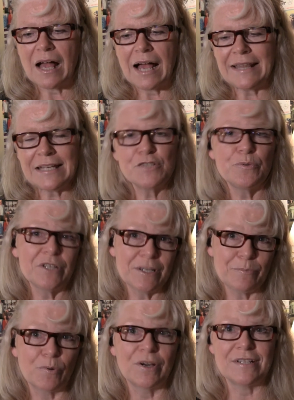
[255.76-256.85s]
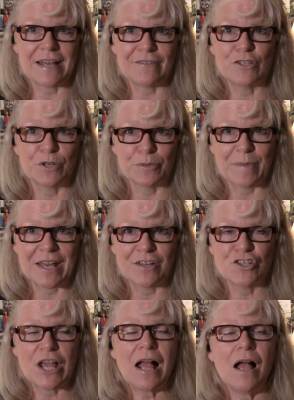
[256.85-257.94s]
I think it's really important to have a Twitter
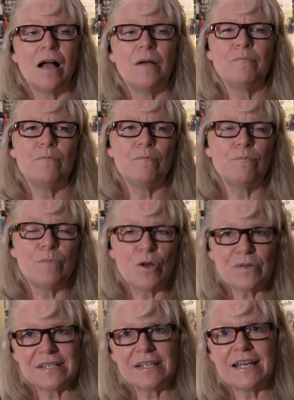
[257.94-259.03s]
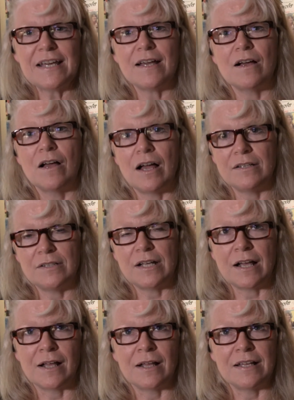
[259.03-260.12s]
page, mostly
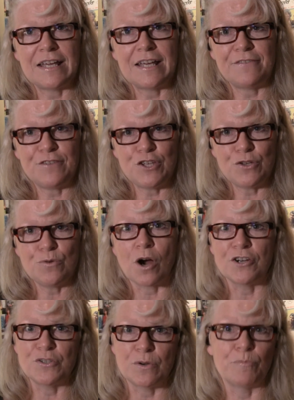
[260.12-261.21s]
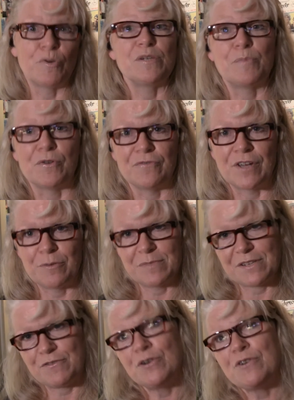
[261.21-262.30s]
if you are doing multiple
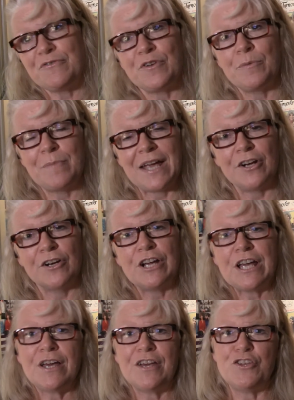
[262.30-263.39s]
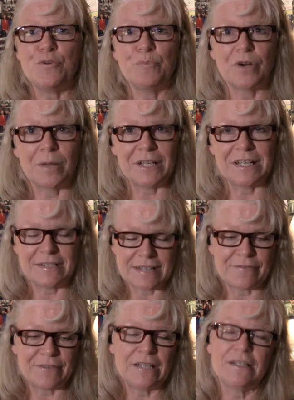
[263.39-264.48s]
films. If you're a filmmaker, you probably
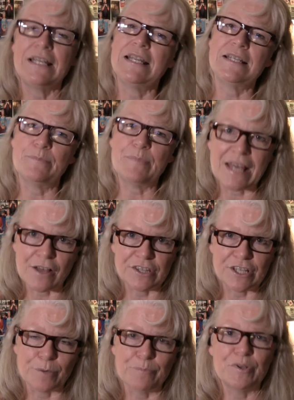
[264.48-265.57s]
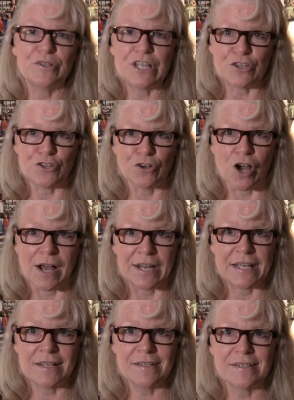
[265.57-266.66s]
definitely need to be out there building your
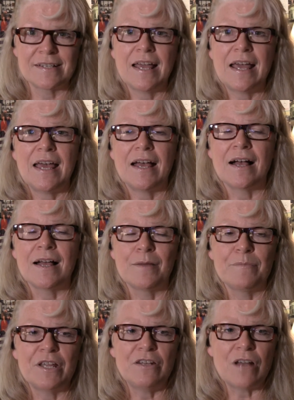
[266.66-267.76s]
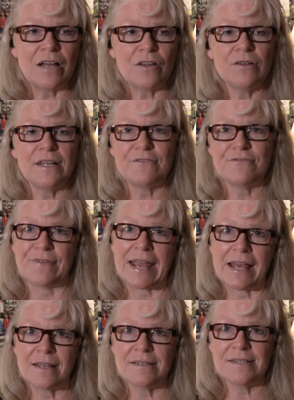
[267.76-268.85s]
audience, not only of
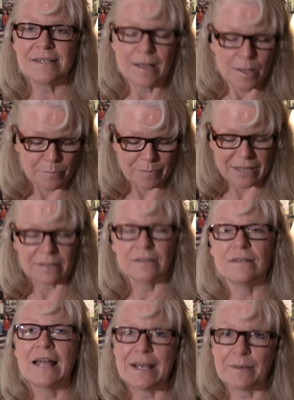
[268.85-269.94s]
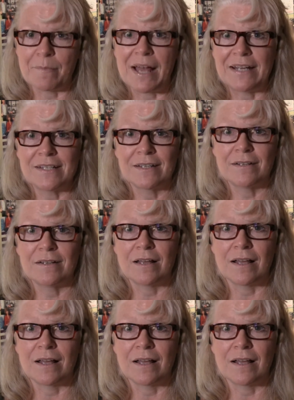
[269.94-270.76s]
fans, but like-minded